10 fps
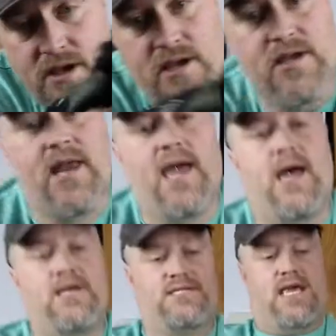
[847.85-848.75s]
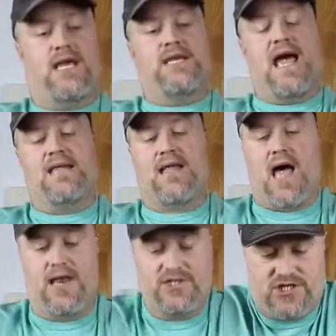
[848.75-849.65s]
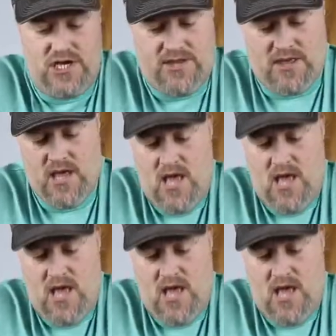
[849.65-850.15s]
It has a nylon sheath